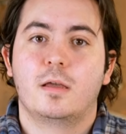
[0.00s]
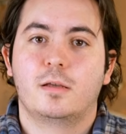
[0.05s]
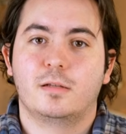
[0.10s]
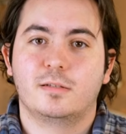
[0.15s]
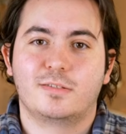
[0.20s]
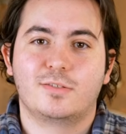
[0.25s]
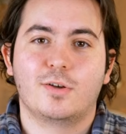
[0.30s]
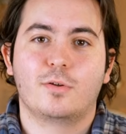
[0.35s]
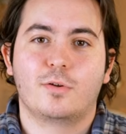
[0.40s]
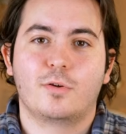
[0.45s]

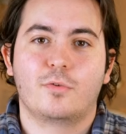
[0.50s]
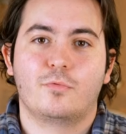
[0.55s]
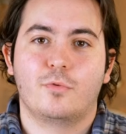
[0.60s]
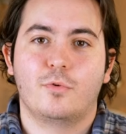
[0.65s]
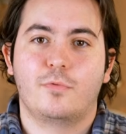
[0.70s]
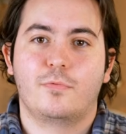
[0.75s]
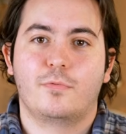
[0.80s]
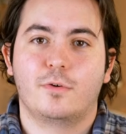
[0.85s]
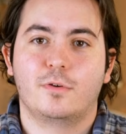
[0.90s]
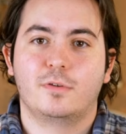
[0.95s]
Consult a
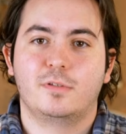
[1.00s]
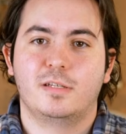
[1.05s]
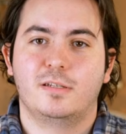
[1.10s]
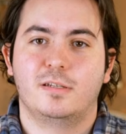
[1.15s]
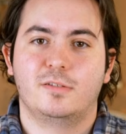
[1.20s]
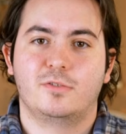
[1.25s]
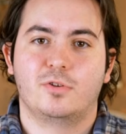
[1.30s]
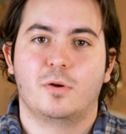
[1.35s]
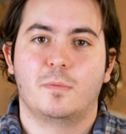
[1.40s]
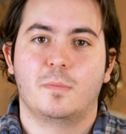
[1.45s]
roofer to
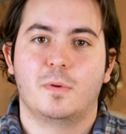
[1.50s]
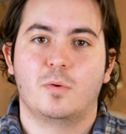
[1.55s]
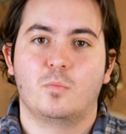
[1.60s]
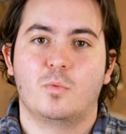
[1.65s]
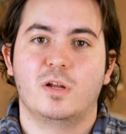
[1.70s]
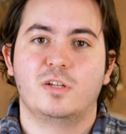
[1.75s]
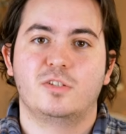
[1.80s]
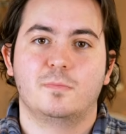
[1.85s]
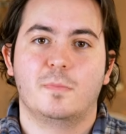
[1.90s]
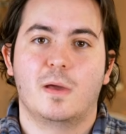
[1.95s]
determine
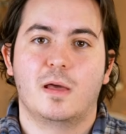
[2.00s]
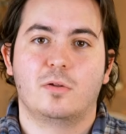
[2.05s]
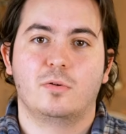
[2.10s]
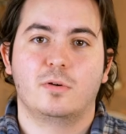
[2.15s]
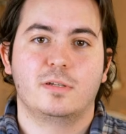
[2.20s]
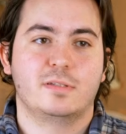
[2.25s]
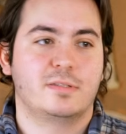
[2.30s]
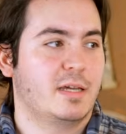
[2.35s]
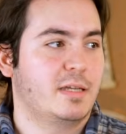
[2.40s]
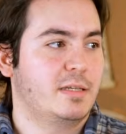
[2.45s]
which metal
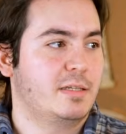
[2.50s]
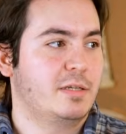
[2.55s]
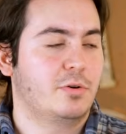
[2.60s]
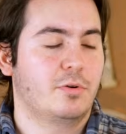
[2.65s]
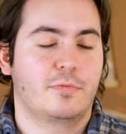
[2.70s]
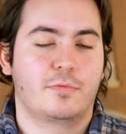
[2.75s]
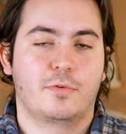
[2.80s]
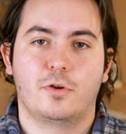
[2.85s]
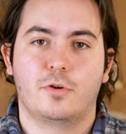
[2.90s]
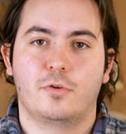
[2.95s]
is ideal
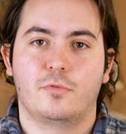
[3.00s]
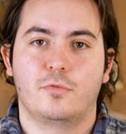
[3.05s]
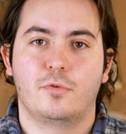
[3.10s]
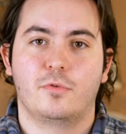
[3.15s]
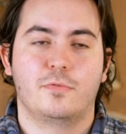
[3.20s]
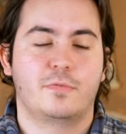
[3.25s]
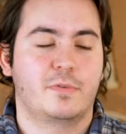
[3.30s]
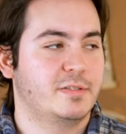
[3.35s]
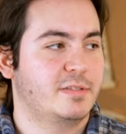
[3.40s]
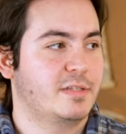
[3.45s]
for your
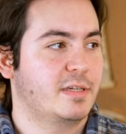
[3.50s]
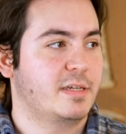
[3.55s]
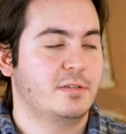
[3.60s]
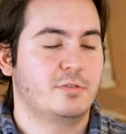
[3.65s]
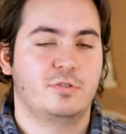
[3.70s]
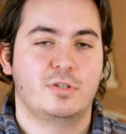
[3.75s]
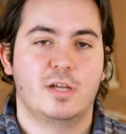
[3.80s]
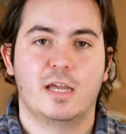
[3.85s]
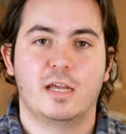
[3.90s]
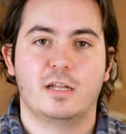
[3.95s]
roof because it can
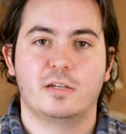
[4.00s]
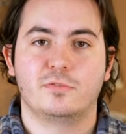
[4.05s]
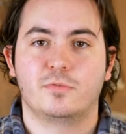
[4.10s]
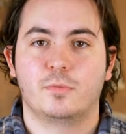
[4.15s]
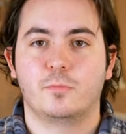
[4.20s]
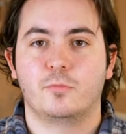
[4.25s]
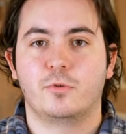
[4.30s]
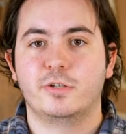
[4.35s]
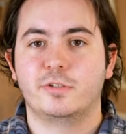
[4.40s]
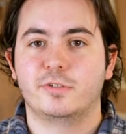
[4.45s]
change
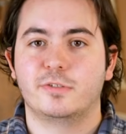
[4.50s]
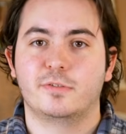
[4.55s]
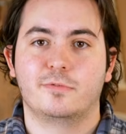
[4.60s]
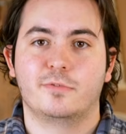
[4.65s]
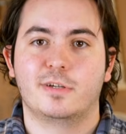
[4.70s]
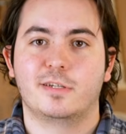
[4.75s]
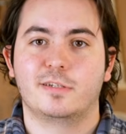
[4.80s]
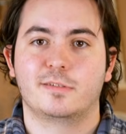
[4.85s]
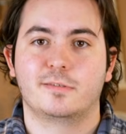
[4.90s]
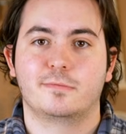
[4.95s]
from region to
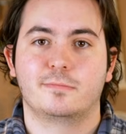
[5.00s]
region.